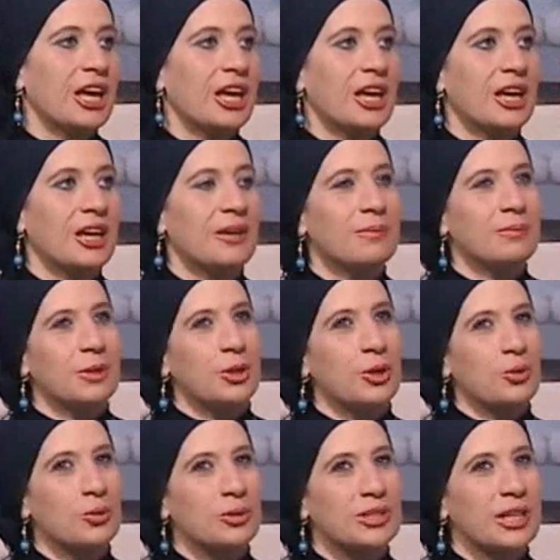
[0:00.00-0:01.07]
You
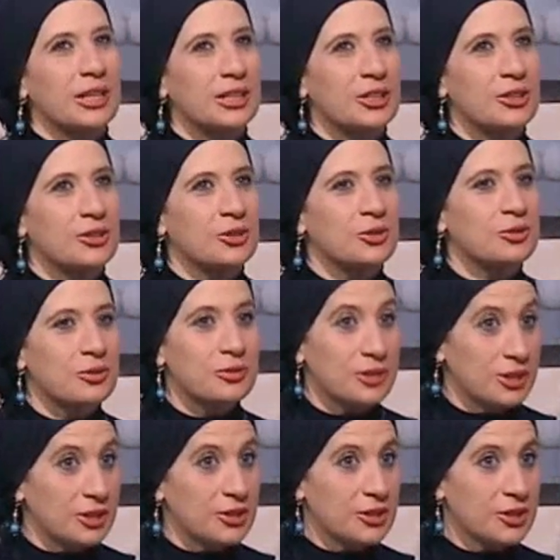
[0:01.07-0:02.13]
know, 10 years or
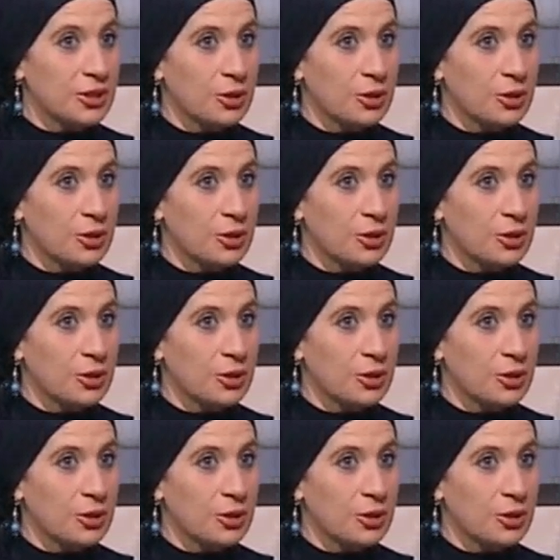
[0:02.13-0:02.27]
15